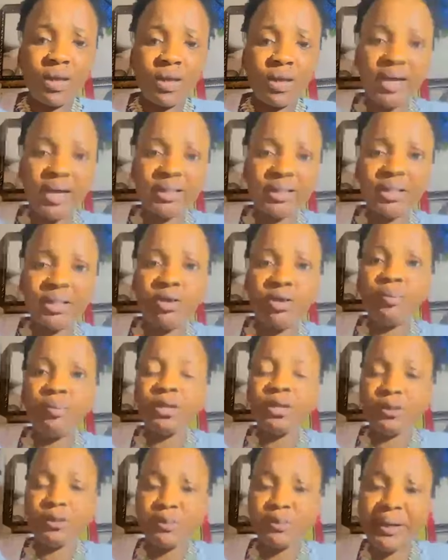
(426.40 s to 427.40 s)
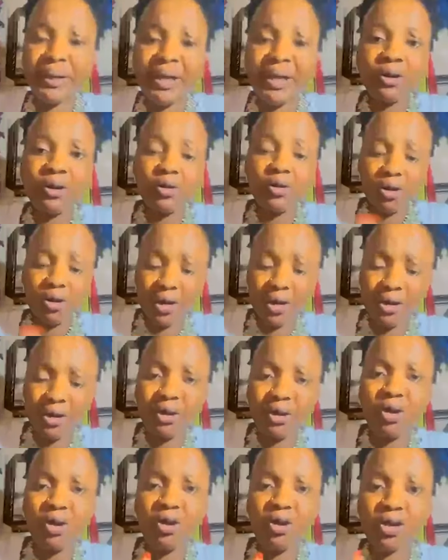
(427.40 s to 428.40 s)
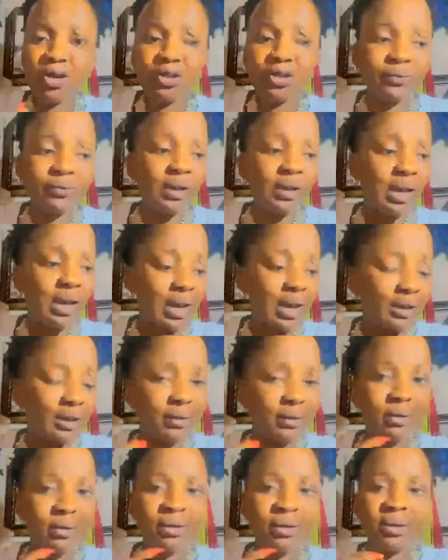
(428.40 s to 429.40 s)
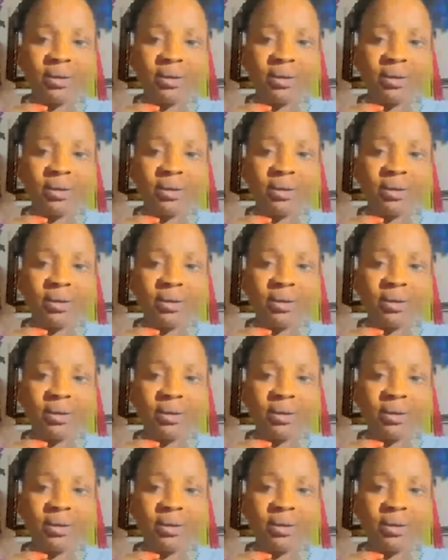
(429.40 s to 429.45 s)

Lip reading: You can see you will keep him calling the gods of the land.